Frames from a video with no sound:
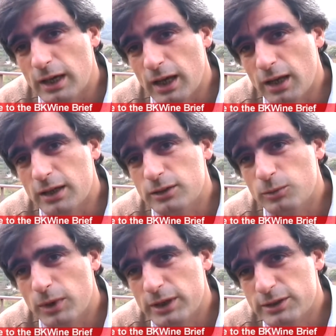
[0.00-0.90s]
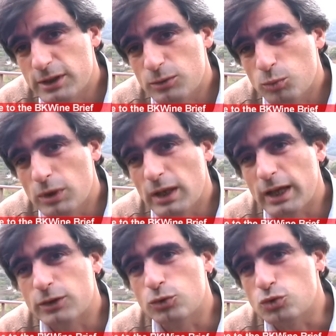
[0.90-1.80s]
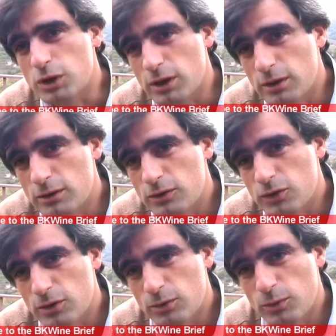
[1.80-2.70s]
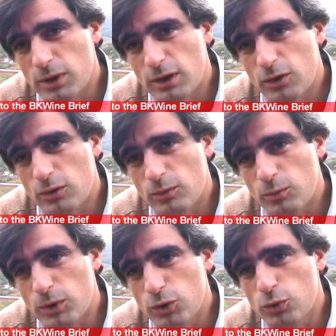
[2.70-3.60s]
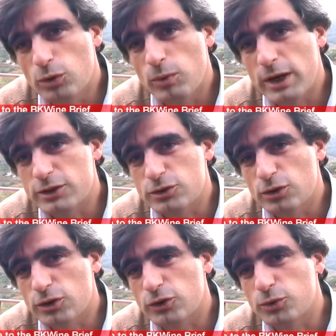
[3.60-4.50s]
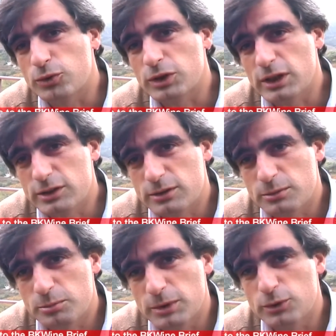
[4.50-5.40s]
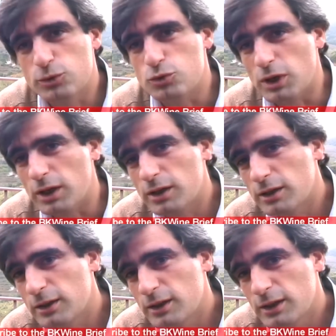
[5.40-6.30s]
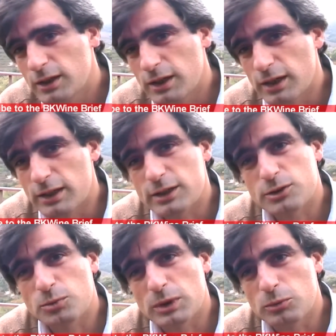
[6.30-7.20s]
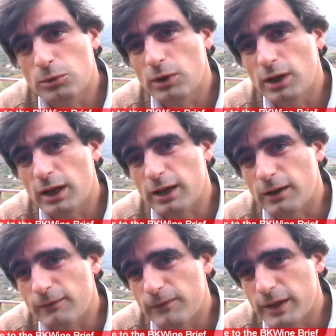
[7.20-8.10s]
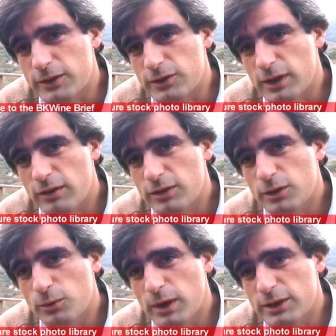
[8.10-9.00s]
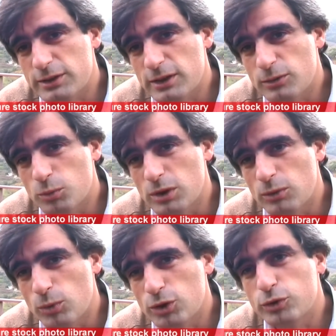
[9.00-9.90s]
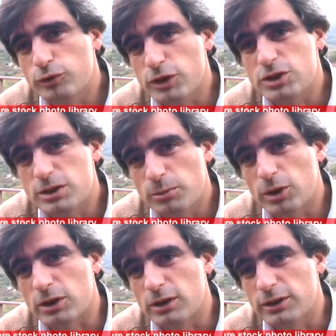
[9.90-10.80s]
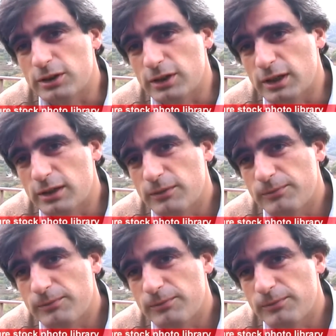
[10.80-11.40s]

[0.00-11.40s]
elegant wines that we like to drink. So we do the wines not to taste but to drink, and that's what we really like. It's having the wines that we want to finish the bottle until the end.